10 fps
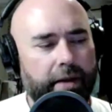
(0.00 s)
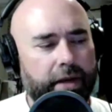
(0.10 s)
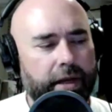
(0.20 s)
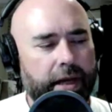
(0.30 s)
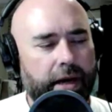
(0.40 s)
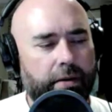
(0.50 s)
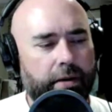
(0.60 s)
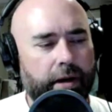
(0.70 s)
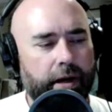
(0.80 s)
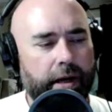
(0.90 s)
Now,
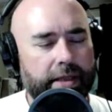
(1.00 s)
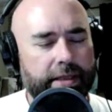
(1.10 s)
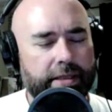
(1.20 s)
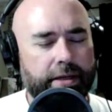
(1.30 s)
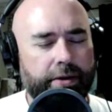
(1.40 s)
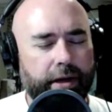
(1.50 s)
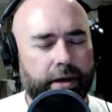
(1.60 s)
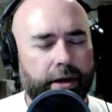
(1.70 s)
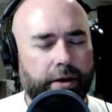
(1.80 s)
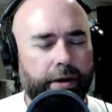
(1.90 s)
as this is going
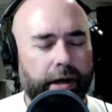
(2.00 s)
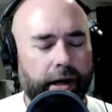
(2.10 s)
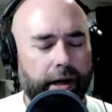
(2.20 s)
to go